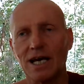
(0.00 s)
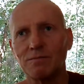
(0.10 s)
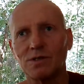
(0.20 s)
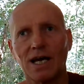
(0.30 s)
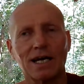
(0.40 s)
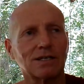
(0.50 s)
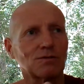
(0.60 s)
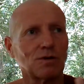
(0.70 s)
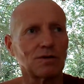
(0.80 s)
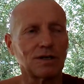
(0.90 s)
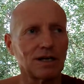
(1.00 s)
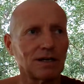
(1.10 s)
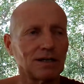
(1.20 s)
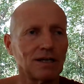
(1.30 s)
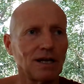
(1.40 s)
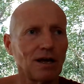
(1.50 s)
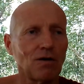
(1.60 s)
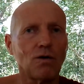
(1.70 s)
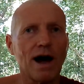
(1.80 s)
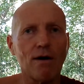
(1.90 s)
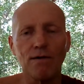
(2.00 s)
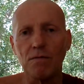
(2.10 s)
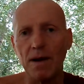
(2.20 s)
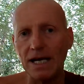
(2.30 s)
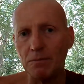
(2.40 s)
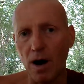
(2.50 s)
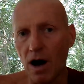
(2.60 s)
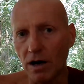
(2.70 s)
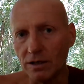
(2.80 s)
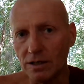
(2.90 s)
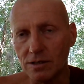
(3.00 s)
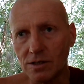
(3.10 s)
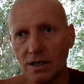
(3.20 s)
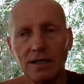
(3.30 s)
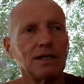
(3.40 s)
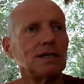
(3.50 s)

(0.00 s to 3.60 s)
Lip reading: same sex, or however many partners